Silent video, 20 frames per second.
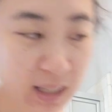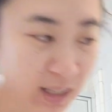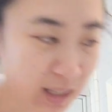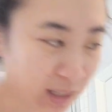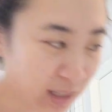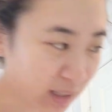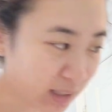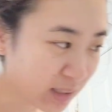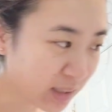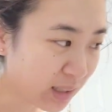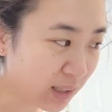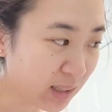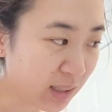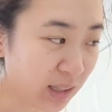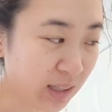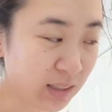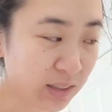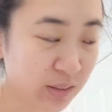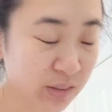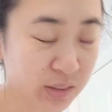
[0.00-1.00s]
and I
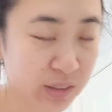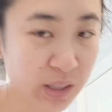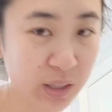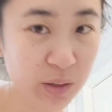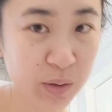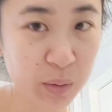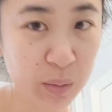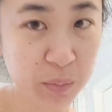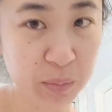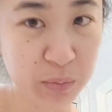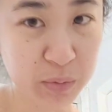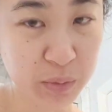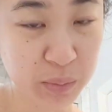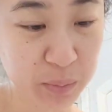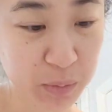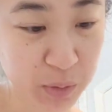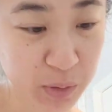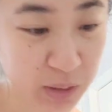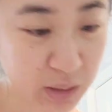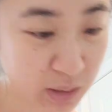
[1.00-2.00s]
had to stay home
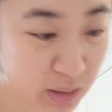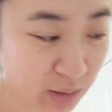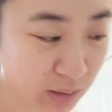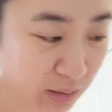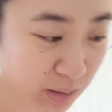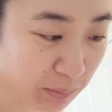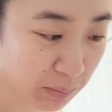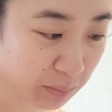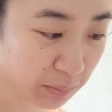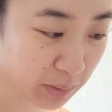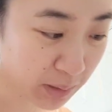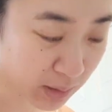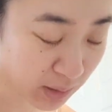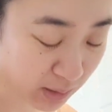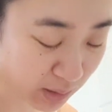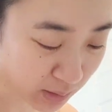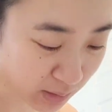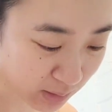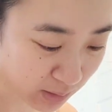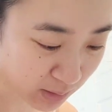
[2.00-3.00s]
from work
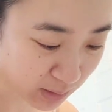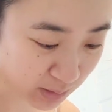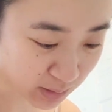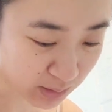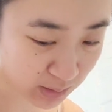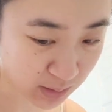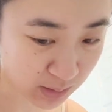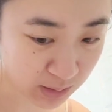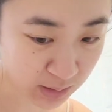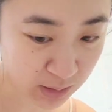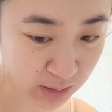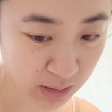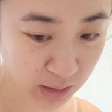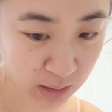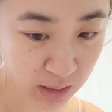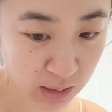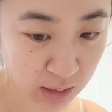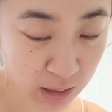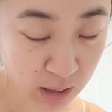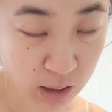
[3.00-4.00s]
because
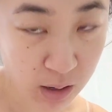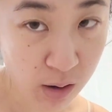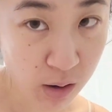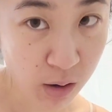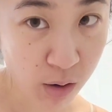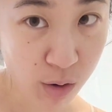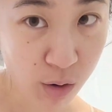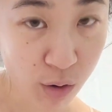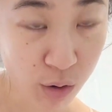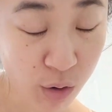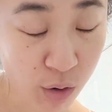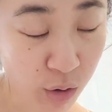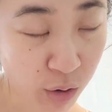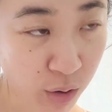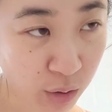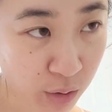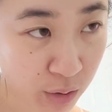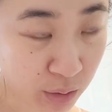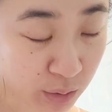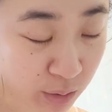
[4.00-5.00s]

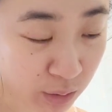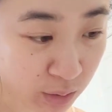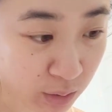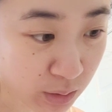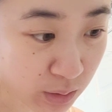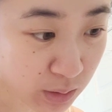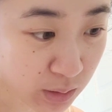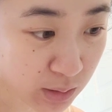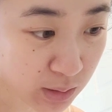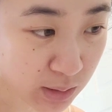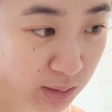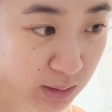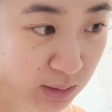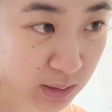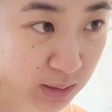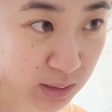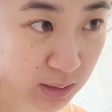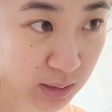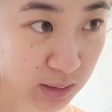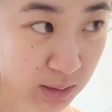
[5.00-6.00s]
on
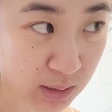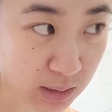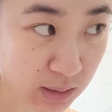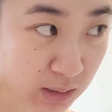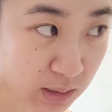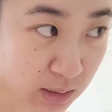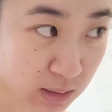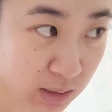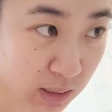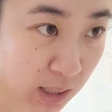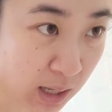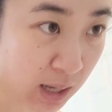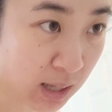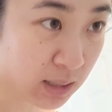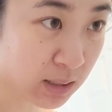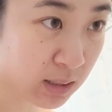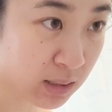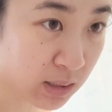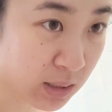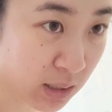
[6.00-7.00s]

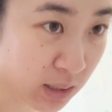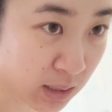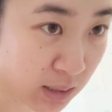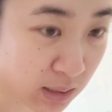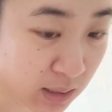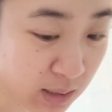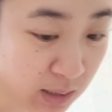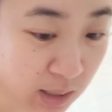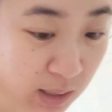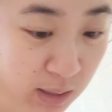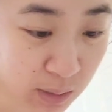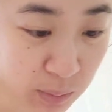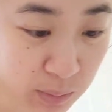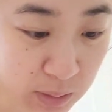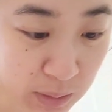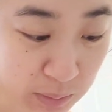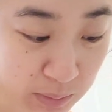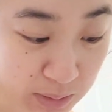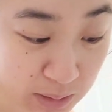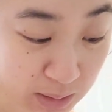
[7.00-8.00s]
Saturday night when
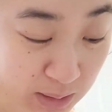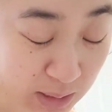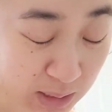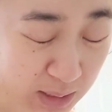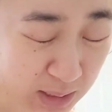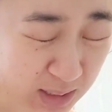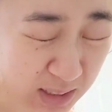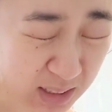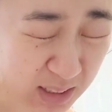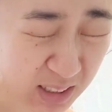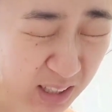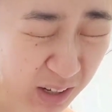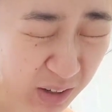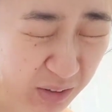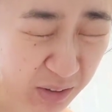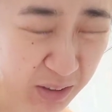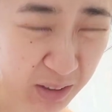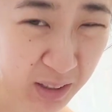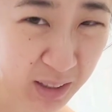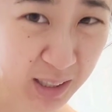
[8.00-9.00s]
I was taking a shower,
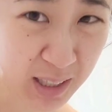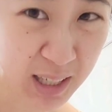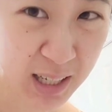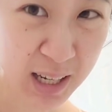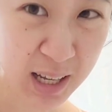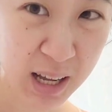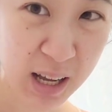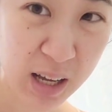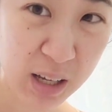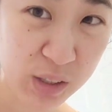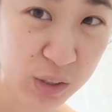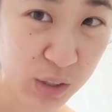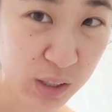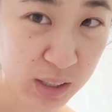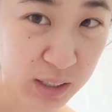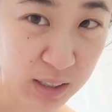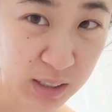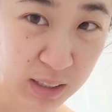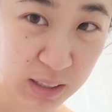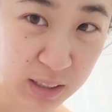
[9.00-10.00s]
I tried
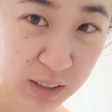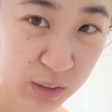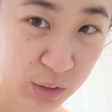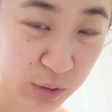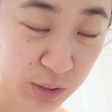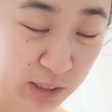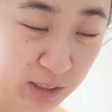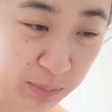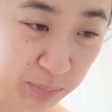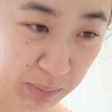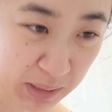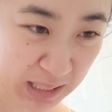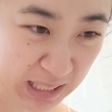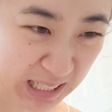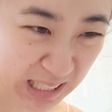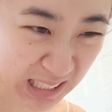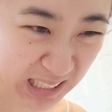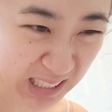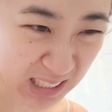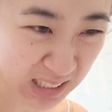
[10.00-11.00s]
to like crick my
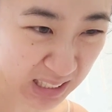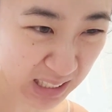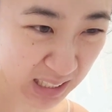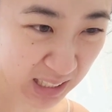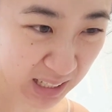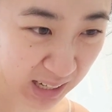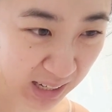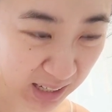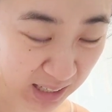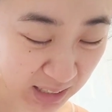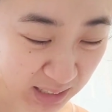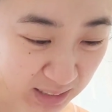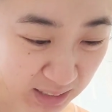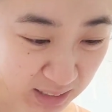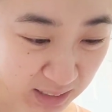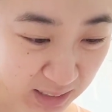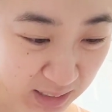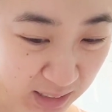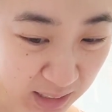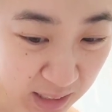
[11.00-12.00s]
neck and
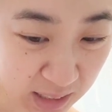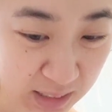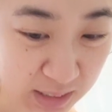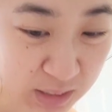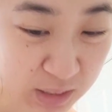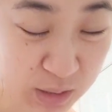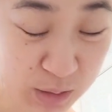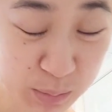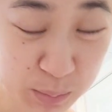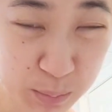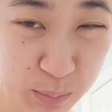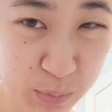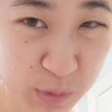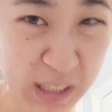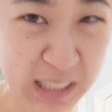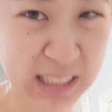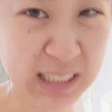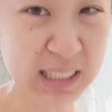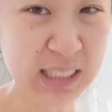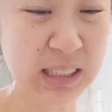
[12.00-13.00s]
I kind of
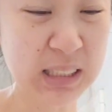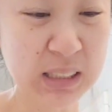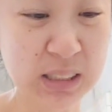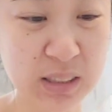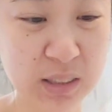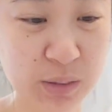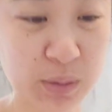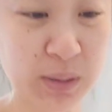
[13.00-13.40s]
sprained it, so